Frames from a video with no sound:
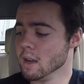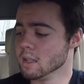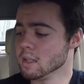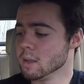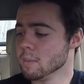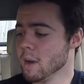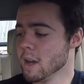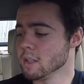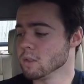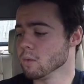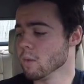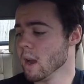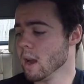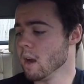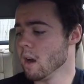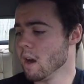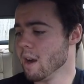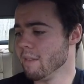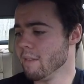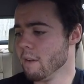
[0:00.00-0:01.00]
It's the best
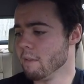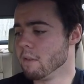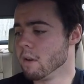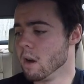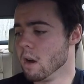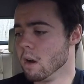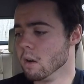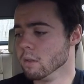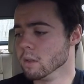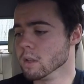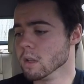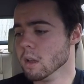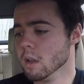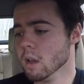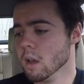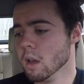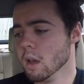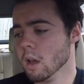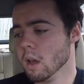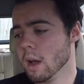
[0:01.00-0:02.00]
radar I've ever owned.
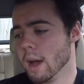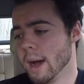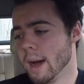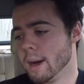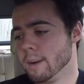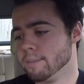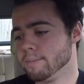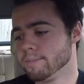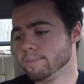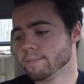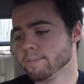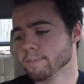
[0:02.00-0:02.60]
I